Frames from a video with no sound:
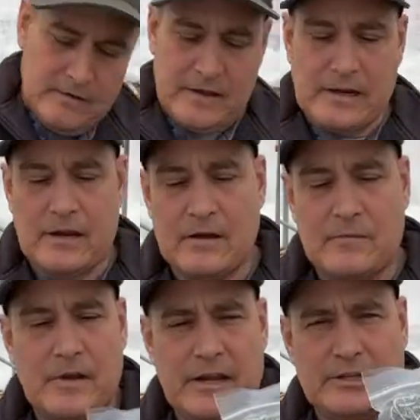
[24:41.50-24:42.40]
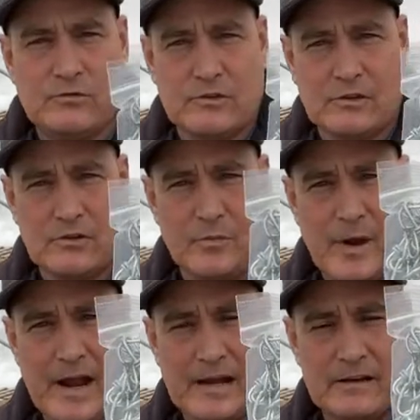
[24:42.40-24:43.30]
they come each with a little
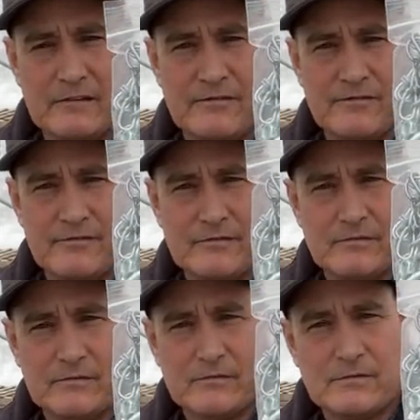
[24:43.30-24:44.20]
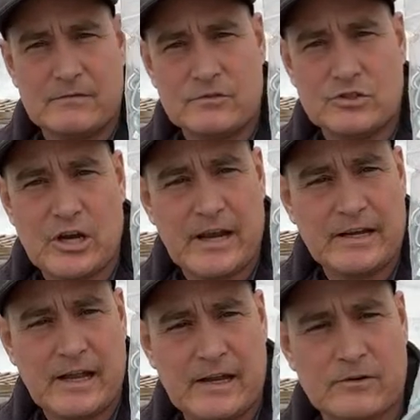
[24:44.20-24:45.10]
packet of chain
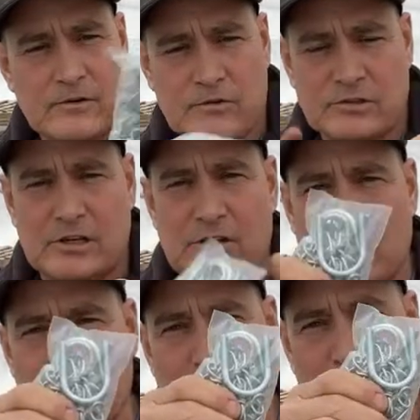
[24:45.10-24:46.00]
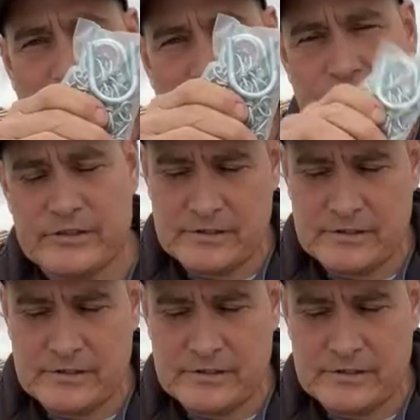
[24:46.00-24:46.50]
hangers and a U-bolt.